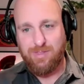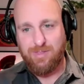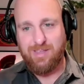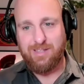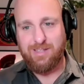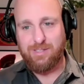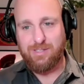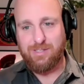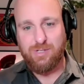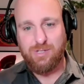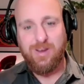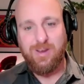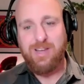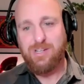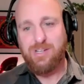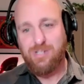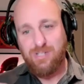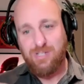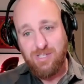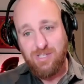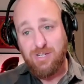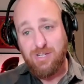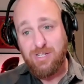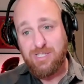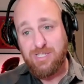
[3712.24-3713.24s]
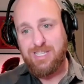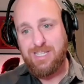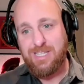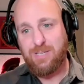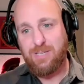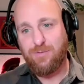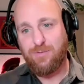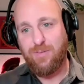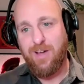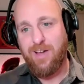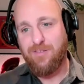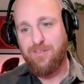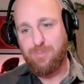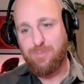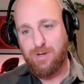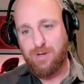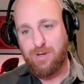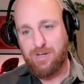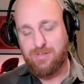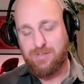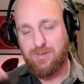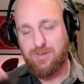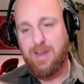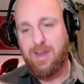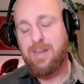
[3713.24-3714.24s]
illustrations. They're just these 5
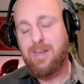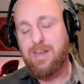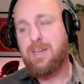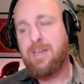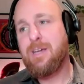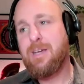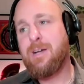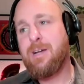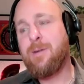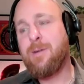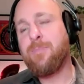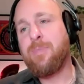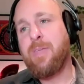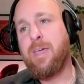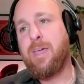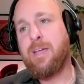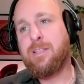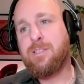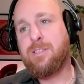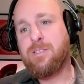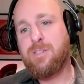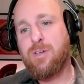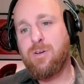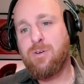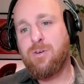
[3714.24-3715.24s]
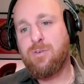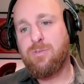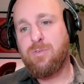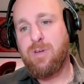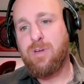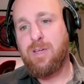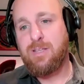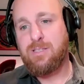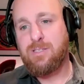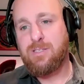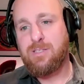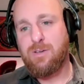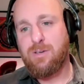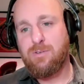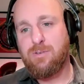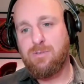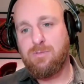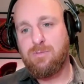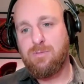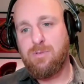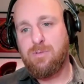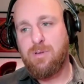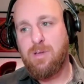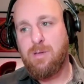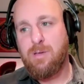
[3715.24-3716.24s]
books, right? And
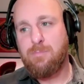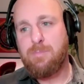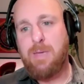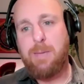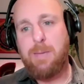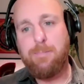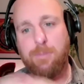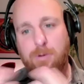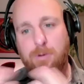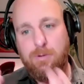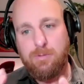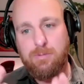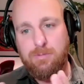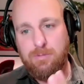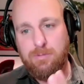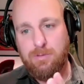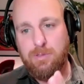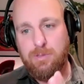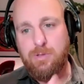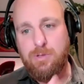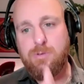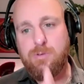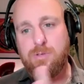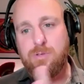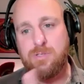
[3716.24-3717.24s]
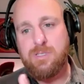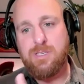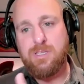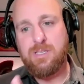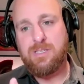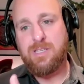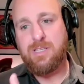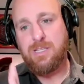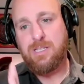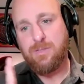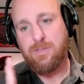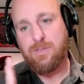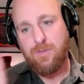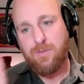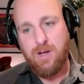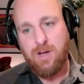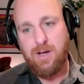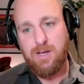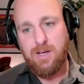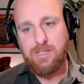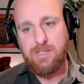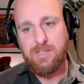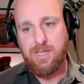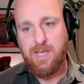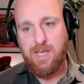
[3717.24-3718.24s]
so people lose the sense of
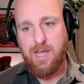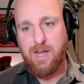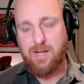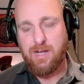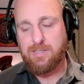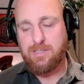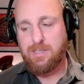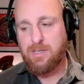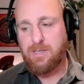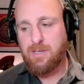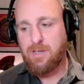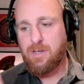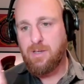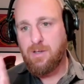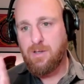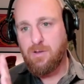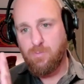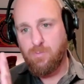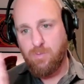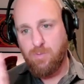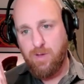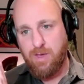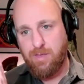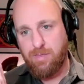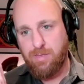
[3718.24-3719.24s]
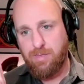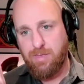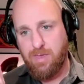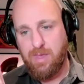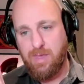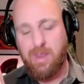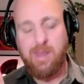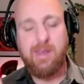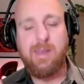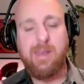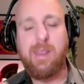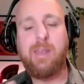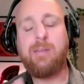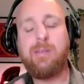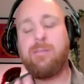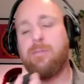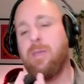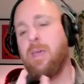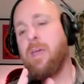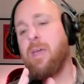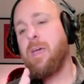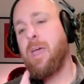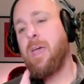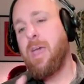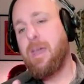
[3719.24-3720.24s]
contact with
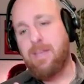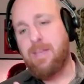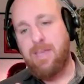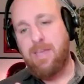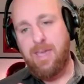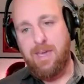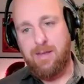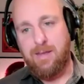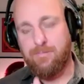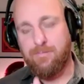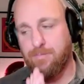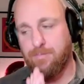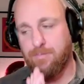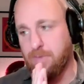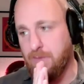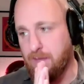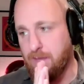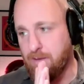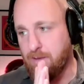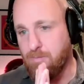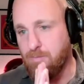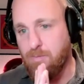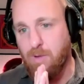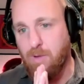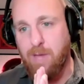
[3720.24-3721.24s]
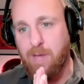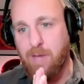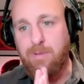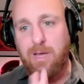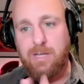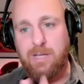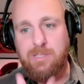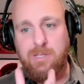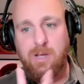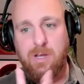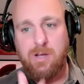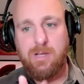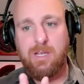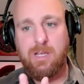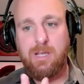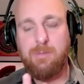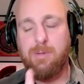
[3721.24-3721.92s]
and again, like, I'm not talking